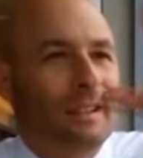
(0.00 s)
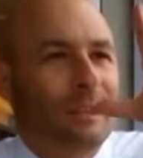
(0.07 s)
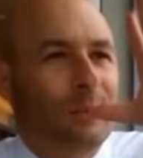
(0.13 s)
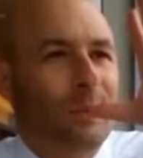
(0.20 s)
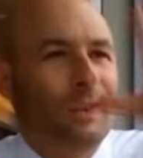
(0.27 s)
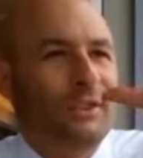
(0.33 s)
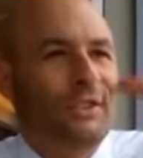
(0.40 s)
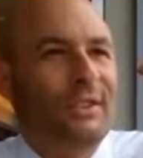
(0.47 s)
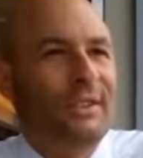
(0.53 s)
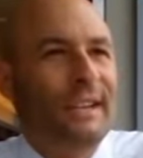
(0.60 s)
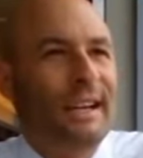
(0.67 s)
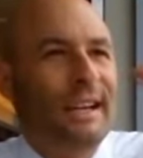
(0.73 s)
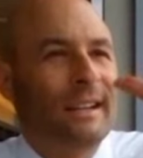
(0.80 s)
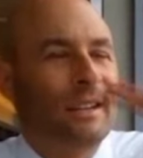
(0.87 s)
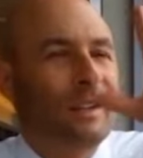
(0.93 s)
once you
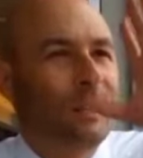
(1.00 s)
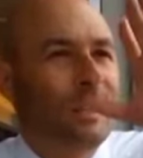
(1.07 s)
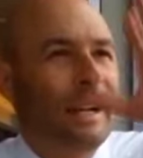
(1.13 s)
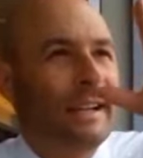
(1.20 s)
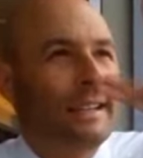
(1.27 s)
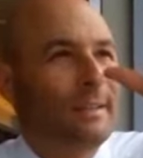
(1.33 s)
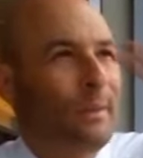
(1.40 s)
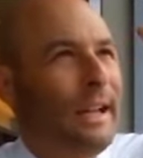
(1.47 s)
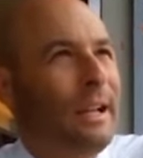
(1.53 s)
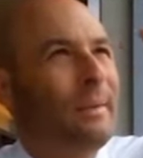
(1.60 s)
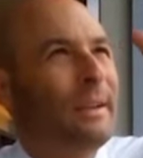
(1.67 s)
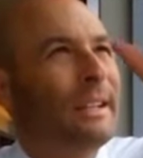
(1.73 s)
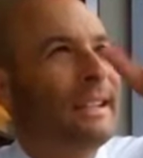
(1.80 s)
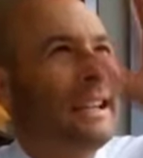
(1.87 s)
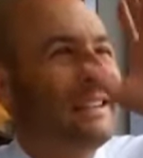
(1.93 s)
kind of go like, wait a
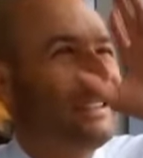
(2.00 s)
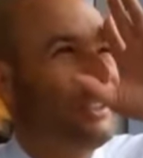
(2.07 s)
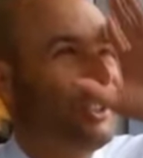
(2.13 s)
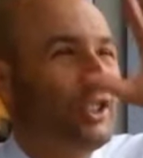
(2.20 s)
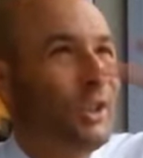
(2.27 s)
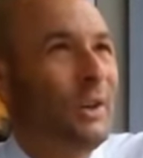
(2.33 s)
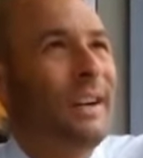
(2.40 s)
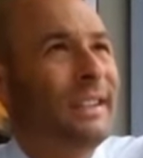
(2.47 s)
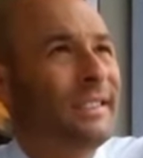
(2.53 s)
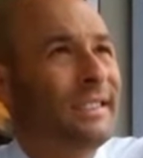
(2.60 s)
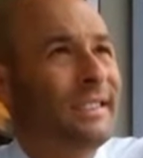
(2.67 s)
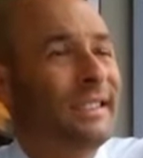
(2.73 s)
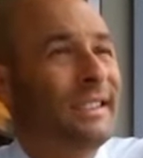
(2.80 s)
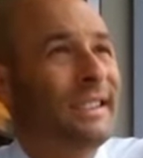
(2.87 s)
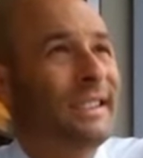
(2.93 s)
minute, that's a choice
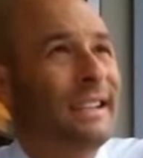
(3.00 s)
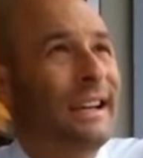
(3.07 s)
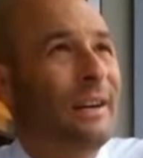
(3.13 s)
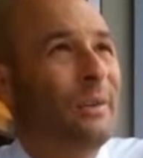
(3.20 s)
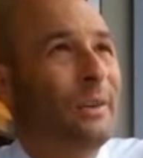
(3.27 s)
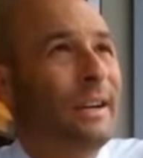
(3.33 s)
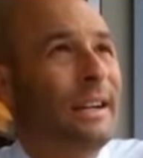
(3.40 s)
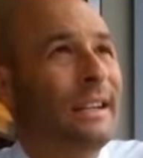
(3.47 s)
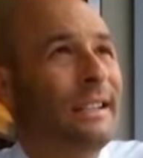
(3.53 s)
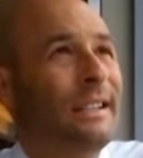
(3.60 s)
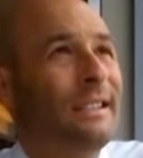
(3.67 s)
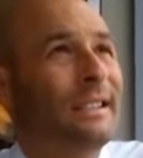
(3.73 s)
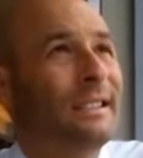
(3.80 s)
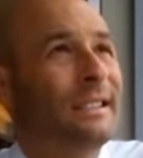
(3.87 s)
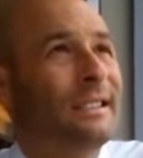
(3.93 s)
to think that
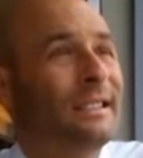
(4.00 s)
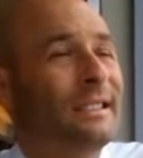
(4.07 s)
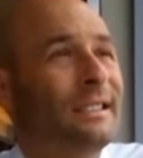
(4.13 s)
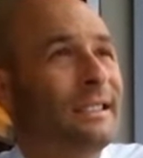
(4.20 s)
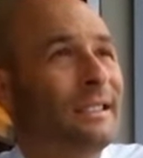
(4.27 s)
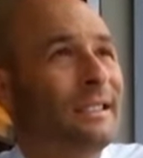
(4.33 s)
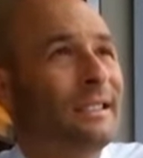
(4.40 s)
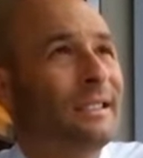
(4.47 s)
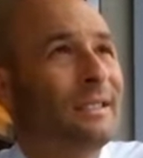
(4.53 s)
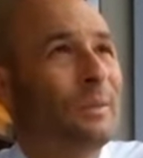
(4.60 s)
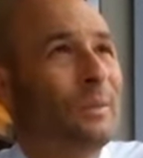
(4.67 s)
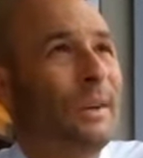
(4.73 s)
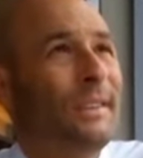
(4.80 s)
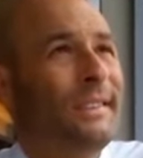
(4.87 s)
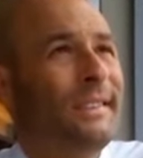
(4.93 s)
way.
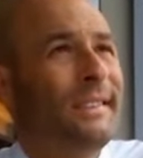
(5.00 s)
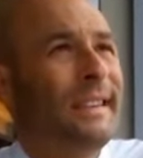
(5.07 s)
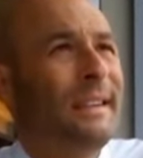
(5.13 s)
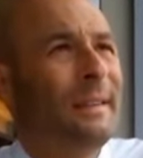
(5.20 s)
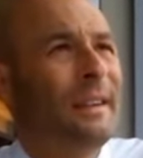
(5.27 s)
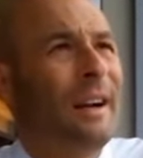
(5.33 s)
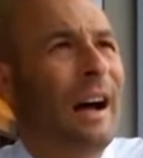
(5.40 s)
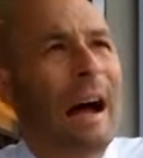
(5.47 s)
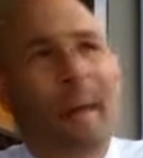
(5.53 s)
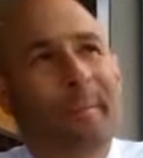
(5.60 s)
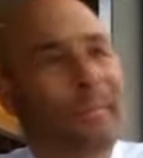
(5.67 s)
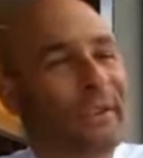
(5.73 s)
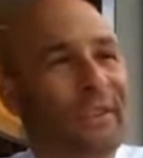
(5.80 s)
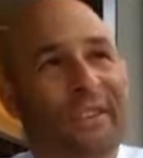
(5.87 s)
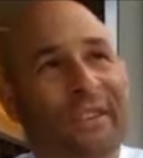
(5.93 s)
What's the
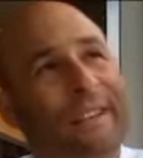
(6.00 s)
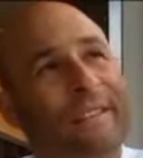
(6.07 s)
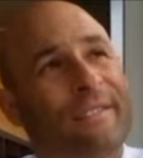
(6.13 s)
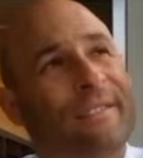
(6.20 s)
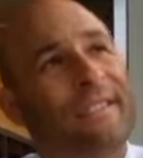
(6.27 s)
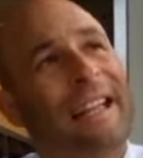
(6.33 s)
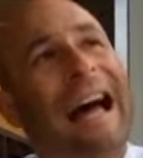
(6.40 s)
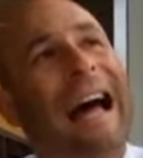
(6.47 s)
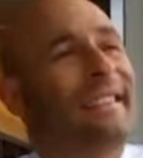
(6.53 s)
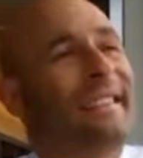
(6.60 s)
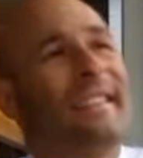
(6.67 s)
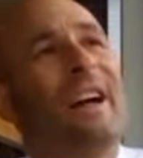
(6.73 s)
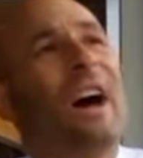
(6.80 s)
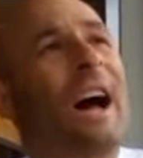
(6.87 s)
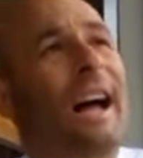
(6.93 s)
opposite of that
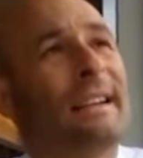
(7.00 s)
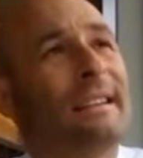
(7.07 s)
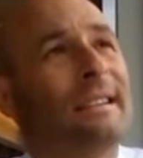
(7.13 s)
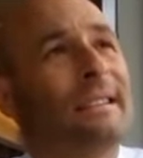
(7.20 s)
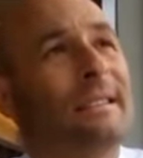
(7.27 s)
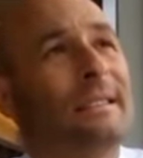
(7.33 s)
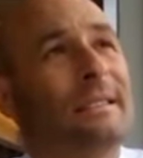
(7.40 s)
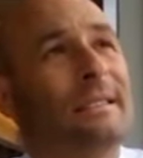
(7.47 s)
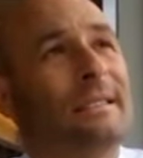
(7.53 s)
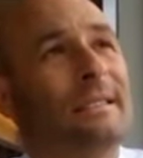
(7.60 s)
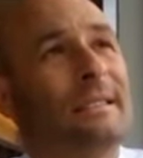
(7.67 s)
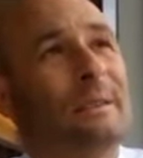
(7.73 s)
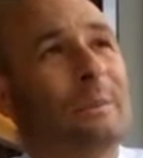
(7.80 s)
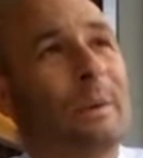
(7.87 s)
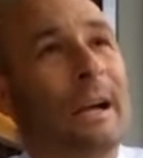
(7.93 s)
thought?
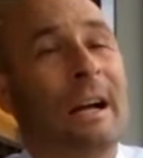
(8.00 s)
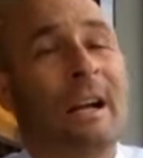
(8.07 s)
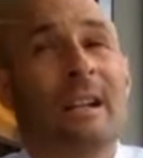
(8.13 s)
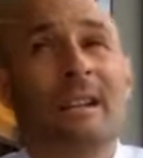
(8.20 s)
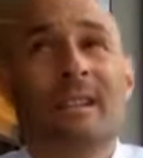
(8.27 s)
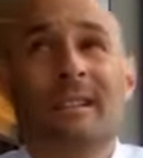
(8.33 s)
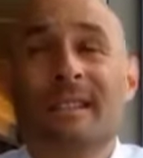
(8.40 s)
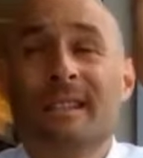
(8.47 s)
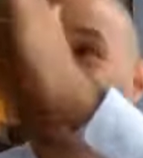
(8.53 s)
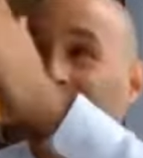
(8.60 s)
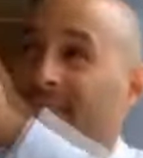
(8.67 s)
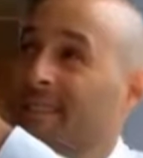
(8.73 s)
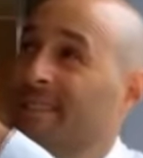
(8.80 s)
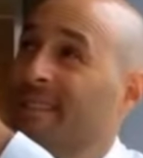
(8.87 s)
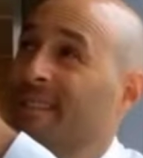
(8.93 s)
Well,
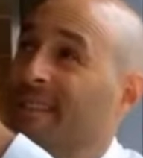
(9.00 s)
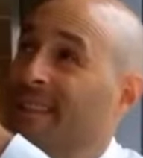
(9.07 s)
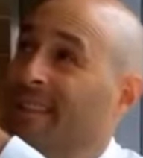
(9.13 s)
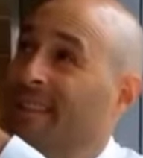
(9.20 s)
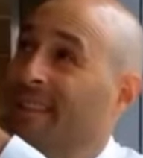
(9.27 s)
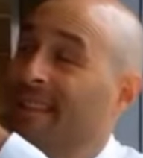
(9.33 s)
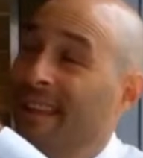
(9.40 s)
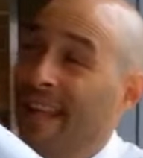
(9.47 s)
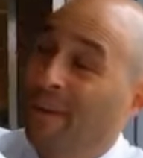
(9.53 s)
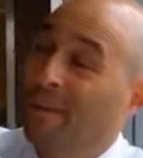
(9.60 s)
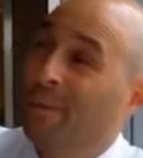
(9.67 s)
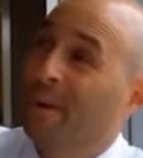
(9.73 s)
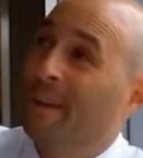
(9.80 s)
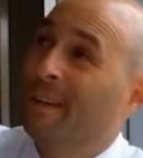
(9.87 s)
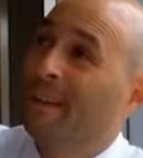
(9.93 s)
it's that
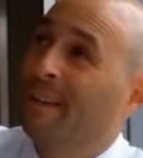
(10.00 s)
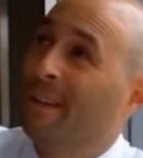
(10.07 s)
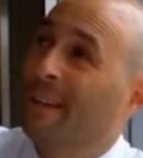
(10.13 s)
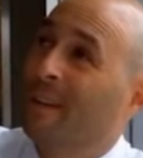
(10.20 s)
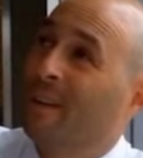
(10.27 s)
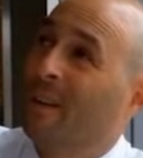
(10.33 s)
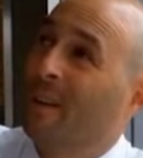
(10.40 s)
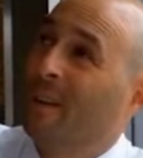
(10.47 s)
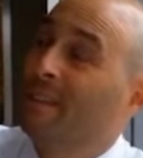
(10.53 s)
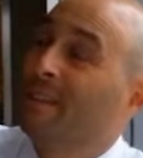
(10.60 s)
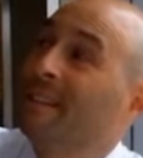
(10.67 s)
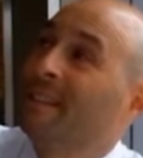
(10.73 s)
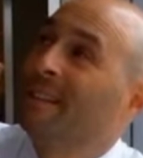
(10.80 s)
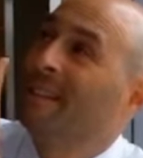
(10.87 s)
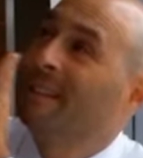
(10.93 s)
one. And all of a
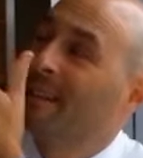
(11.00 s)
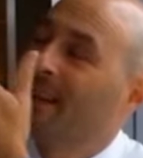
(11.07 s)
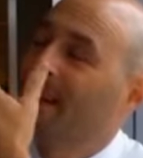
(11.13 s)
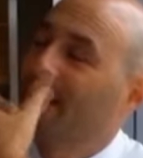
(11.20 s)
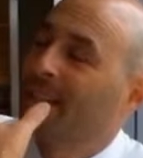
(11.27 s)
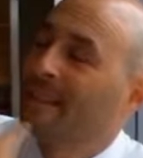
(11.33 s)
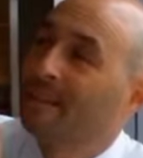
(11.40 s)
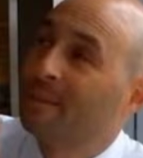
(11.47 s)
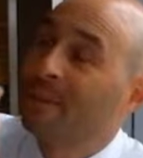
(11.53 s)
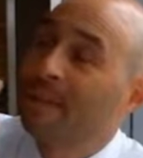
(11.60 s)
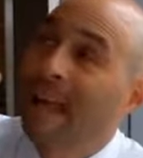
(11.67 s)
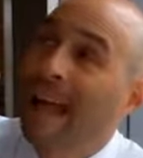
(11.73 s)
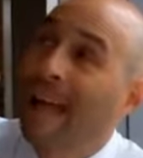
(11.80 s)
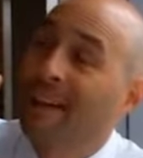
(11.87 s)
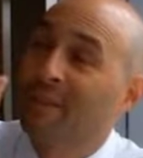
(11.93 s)
sudden, I
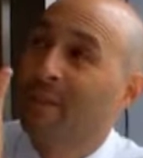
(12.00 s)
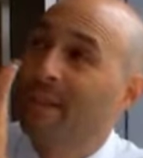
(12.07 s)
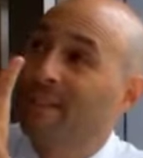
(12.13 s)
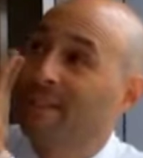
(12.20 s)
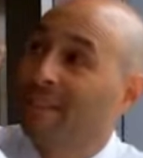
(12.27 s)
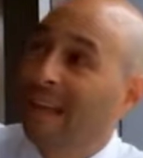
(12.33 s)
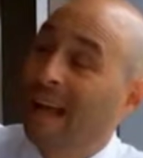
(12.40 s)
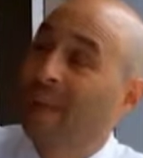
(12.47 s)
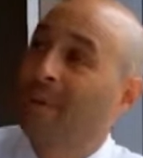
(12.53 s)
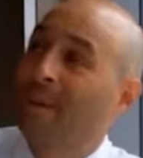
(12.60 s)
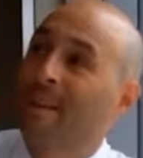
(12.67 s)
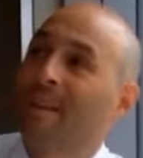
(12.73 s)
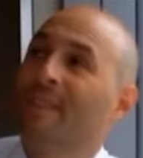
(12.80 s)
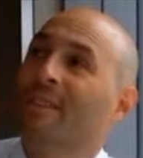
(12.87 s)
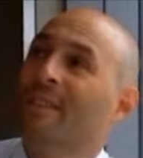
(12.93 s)
relax, because that one
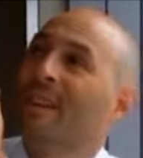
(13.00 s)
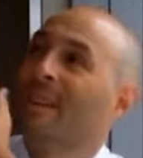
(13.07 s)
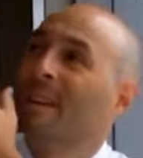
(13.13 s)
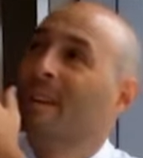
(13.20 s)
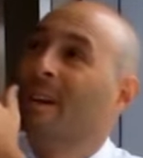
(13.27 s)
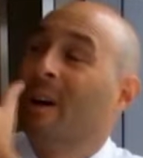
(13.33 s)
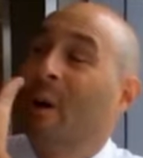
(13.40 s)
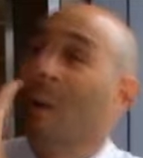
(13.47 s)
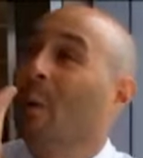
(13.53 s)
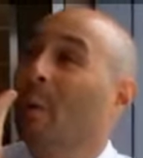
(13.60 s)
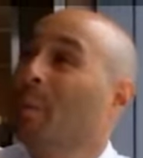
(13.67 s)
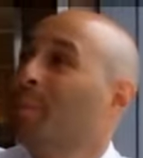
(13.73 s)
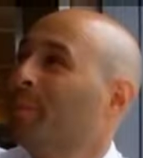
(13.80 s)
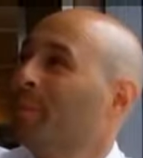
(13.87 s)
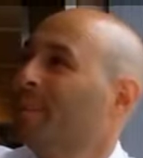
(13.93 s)
is
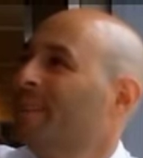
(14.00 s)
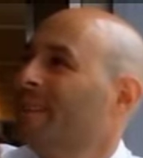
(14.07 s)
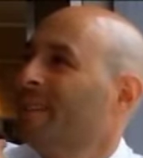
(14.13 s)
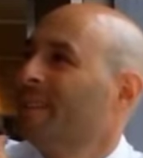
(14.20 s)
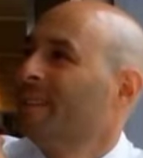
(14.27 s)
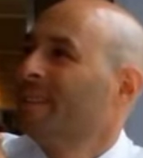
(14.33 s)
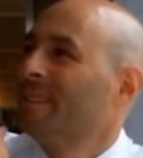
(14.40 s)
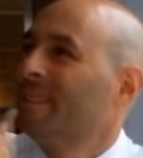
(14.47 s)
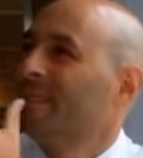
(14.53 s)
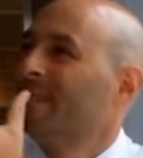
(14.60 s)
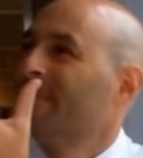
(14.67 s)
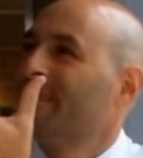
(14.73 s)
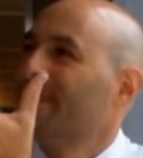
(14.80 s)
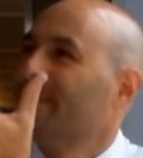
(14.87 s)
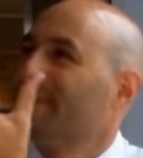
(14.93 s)
hope,
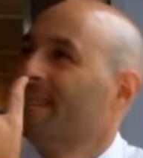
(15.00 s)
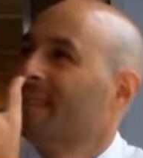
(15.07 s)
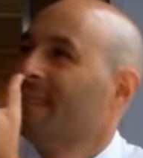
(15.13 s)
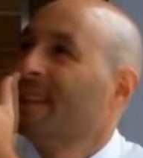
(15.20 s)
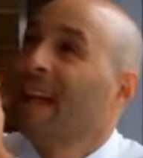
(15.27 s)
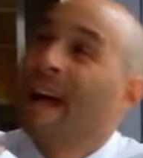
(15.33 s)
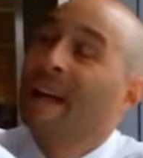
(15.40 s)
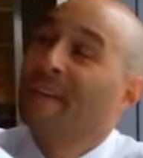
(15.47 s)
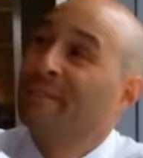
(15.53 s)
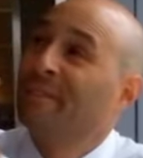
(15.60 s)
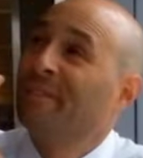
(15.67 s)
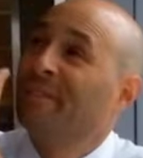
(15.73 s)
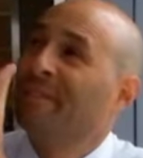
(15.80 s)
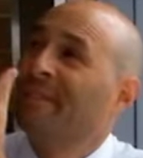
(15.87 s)
life,